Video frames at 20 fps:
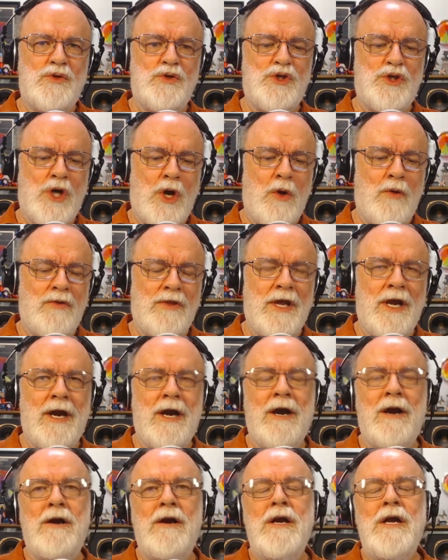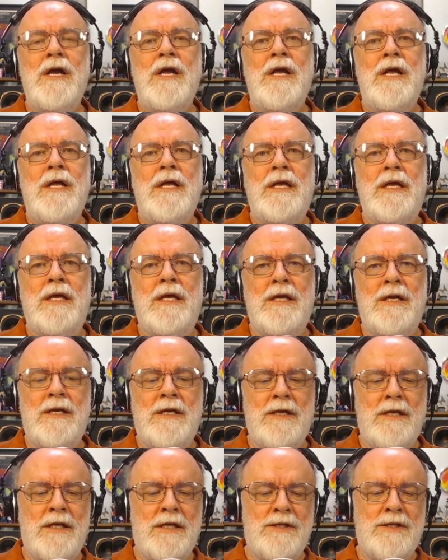shown there.
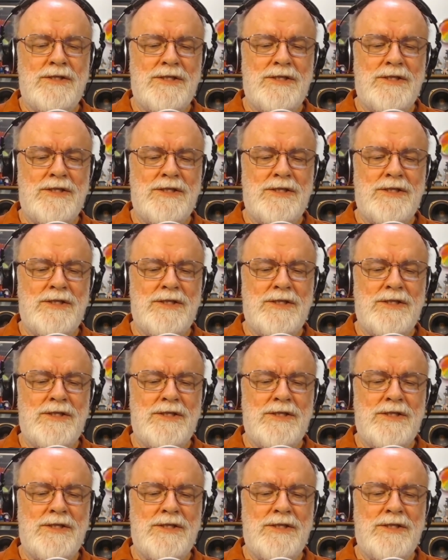in